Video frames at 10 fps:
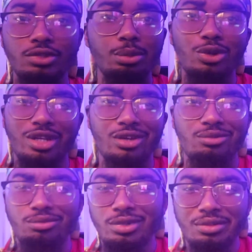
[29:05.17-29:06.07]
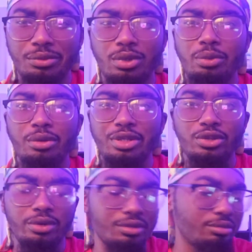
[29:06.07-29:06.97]
Come on now, what are we
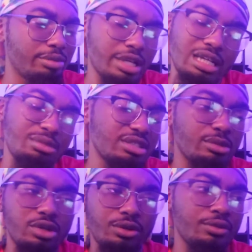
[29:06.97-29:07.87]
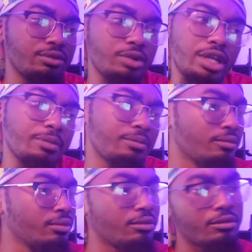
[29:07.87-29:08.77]
doing? Probably coming tomorrow, right?
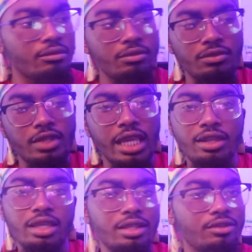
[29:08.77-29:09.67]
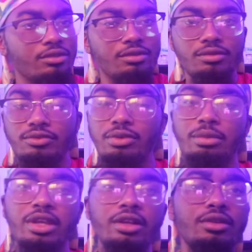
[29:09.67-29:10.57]
And then
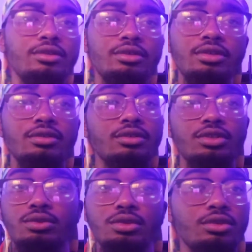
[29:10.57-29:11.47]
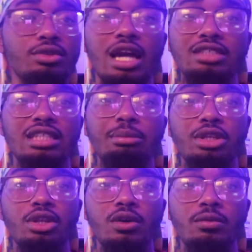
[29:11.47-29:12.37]
from there, you guys let
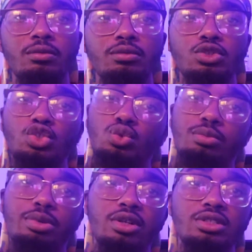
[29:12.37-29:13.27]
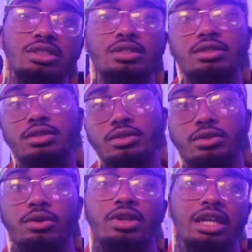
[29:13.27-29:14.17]
me know, Sewer Person
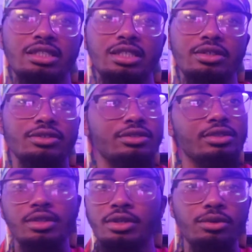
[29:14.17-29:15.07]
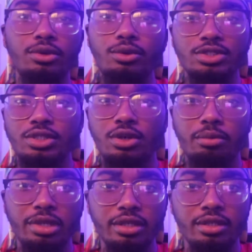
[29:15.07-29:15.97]
or 9TAILS. Who's it
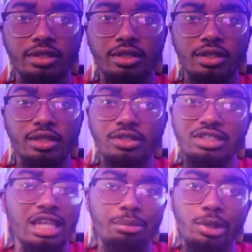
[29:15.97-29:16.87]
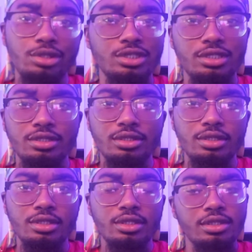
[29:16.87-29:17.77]
gonna be? Same person,
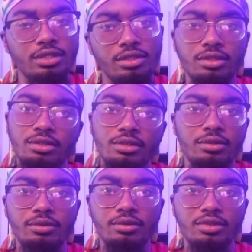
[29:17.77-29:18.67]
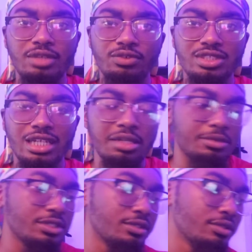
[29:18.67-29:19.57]
different
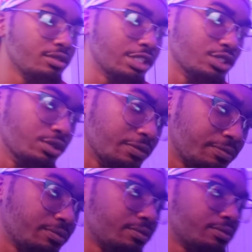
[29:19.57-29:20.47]
times. Let's do it.